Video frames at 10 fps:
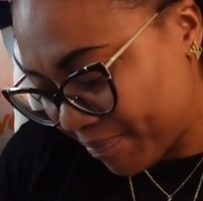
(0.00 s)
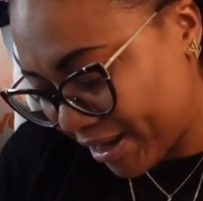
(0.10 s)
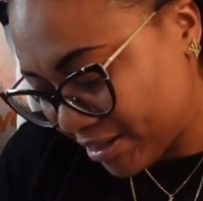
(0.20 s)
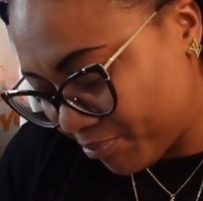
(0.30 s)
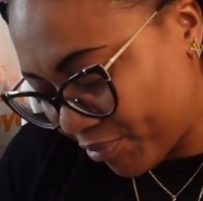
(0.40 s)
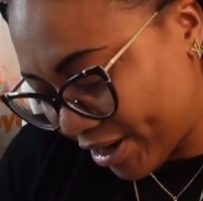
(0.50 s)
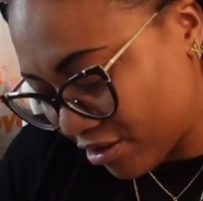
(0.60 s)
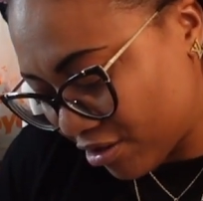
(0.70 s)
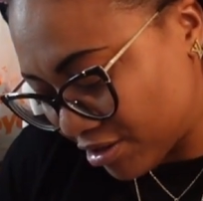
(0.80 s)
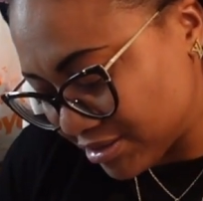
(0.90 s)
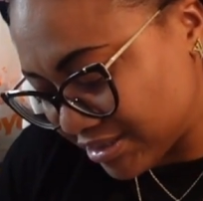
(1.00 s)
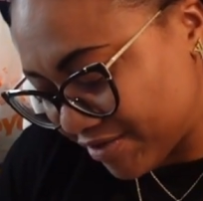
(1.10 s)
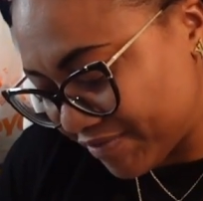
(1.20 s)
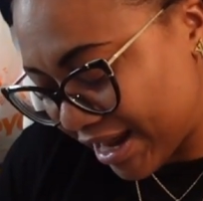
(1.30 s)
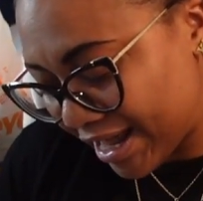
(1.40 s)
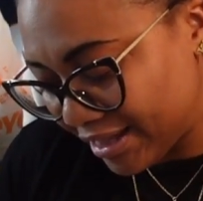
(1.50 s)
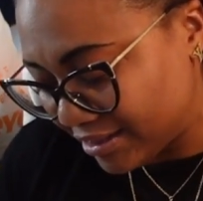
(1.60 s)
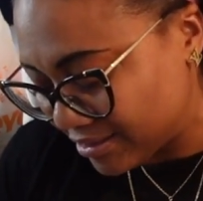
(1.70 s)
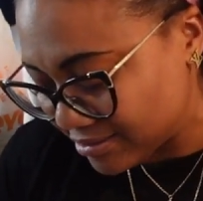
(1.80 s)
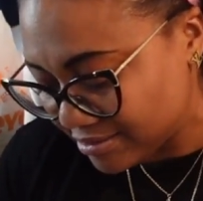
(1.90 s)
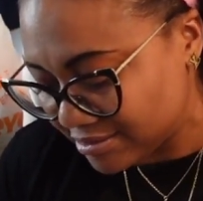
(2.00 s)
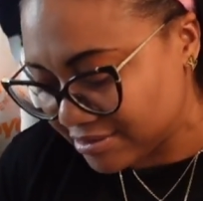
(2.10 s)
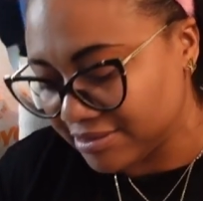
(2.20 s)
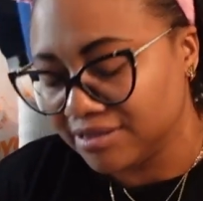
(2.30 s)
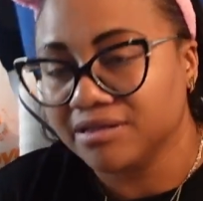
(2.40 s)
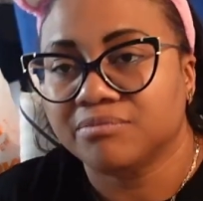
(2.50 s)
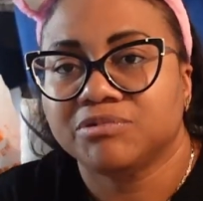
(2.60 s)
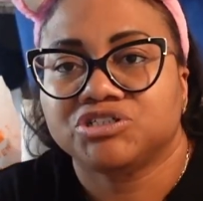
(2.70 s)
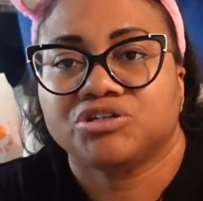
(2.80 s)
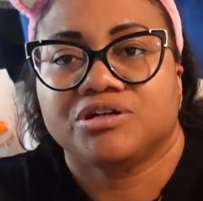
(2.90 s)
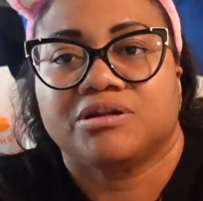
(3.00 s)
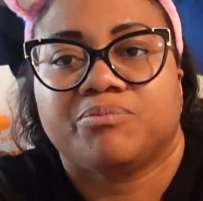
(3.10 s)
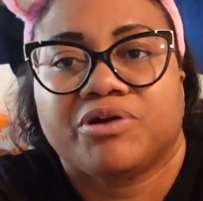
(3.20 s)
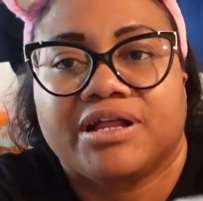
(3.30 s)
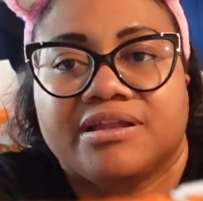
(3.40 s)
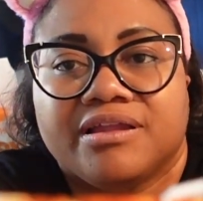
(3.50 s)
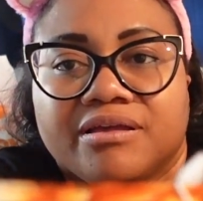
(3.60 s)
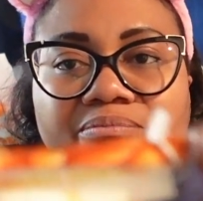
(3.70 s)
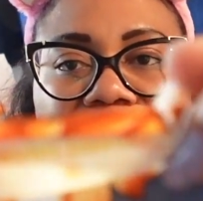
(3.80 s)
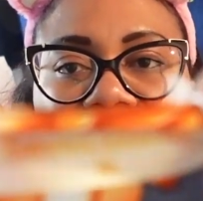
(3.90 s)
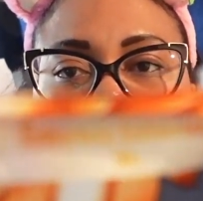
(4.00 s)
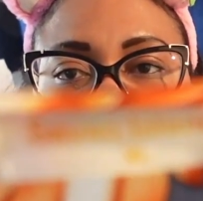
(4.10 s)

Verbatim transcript: by the brand called Seven Islands. Let me show you the brand name.